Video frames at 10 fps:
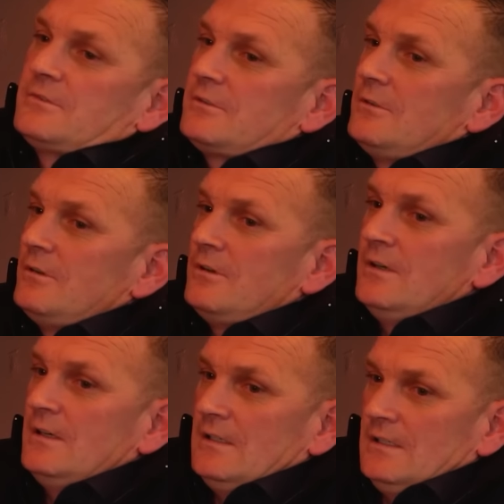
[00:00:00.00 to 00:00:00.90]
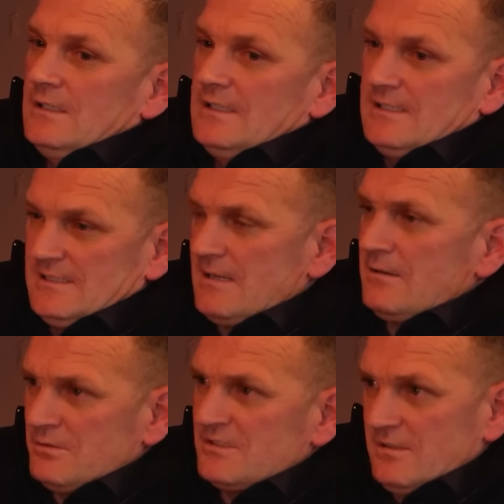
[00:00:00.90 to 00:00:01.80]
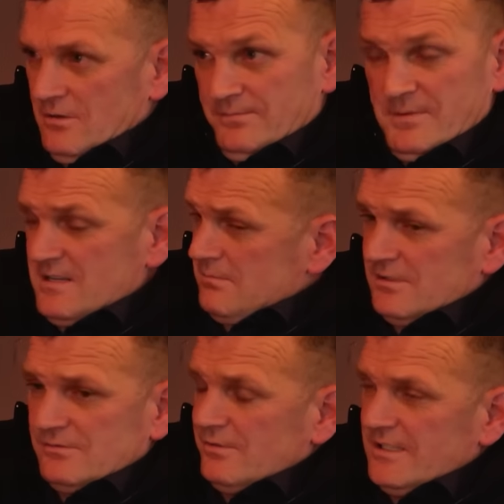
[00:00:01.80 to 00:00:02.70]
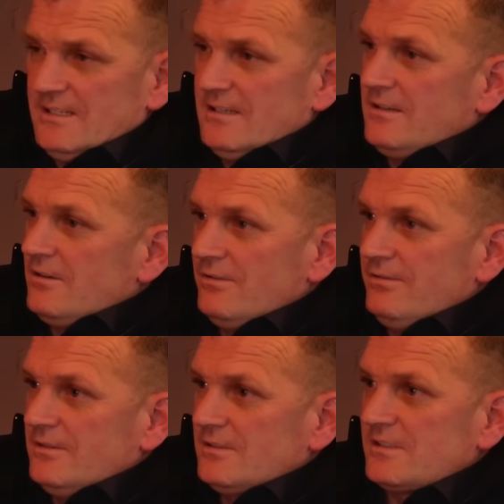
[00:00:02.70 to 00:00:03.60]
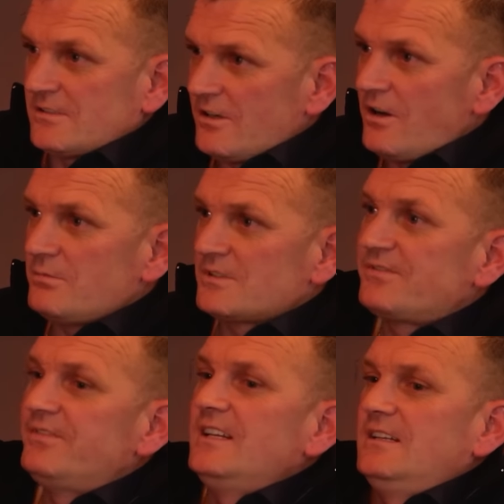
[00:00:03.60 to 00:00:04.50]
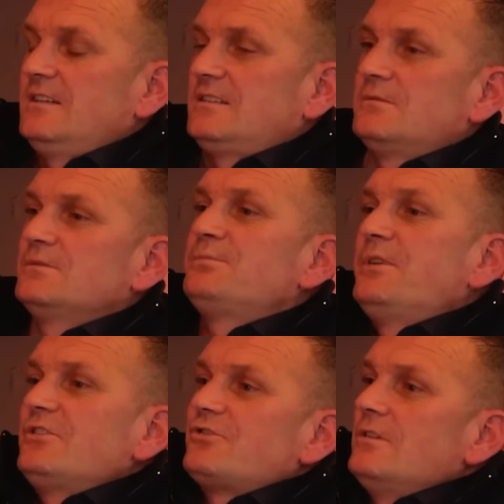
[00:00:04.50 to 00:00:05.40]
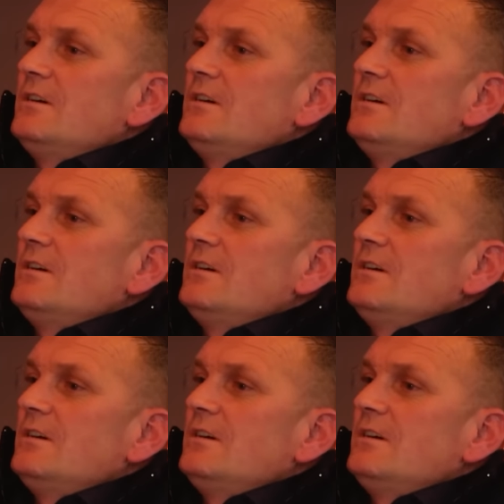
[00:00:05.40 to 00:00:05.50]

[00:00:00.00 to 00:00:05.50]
so that it was tough, but it was really tough because I always felt like there was pressure